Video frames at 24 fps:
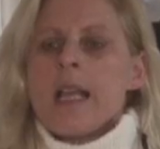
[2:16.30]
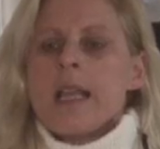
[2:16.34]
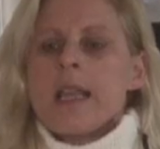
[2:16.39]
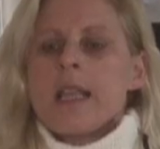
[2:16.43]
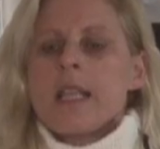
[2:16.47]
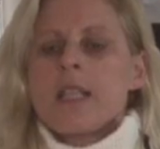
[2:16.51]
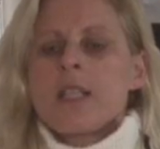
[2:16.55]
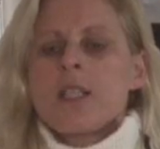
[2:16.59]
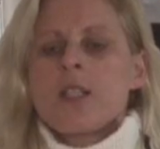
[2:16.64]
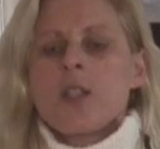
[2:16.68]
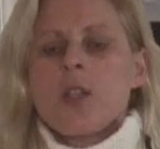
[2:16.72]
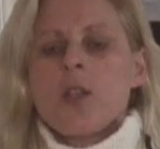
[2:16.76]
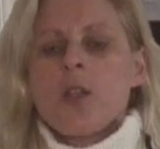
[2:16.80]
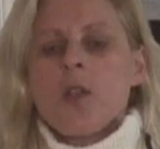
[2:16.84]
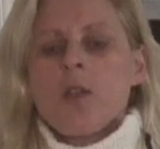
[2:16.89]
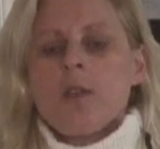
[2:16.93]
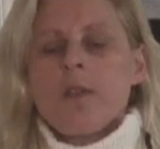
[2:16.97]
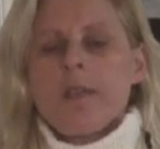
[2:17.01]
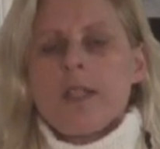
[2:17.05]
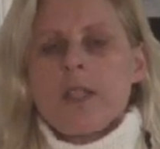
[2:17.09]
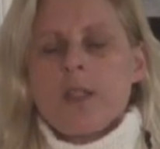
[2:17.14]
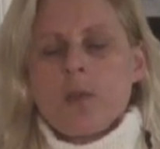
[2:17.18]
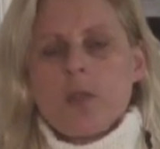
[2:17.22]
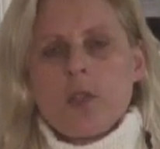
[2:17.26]
The
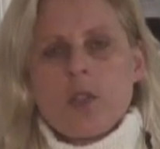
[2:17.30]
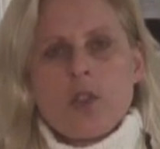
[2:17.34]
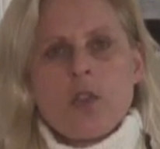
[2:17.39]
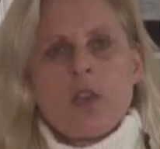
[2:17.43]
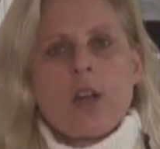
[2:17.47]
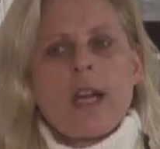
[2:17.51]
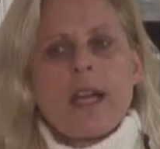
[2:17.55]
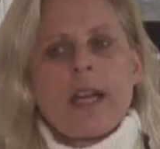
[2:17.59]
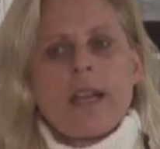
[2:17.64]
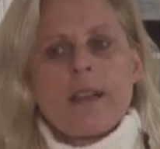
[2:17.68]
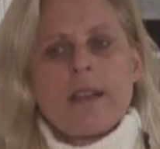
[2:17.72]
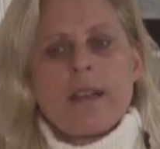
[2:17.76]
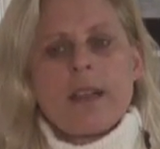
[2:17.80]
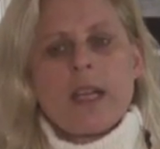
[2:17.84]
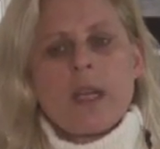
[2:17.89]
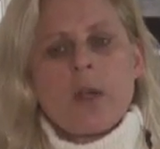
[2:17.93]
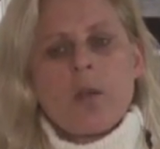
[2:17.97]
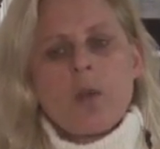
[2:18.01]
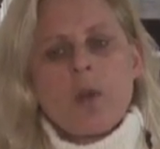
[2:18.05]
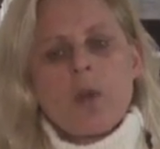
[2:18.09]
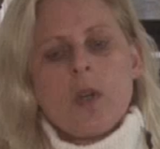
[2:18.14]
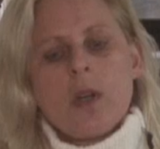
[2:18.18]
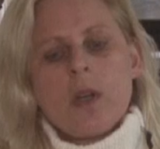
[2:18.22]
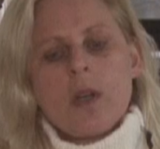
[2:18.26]
service was great. They
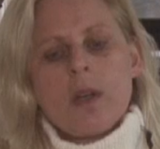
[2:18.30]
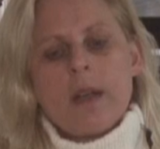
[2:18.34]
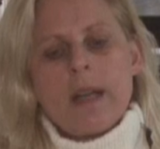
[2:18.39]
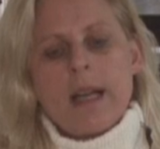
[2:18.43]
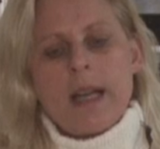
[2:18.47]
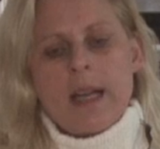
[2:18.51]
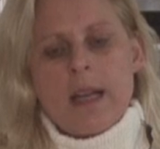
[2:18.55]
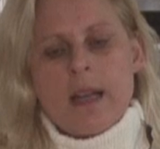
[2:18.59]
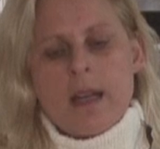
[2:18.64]
were